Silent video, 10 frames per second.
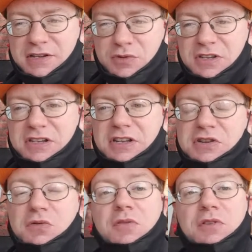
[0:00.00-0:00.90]
so we can
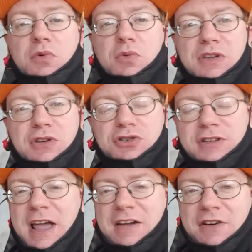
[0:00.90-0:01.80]
continue on with what we
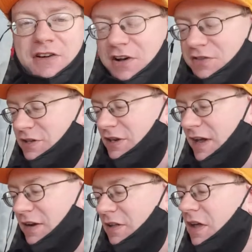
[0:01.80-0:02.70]
usually have here on the
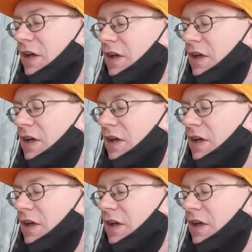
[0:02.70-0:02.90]
channel.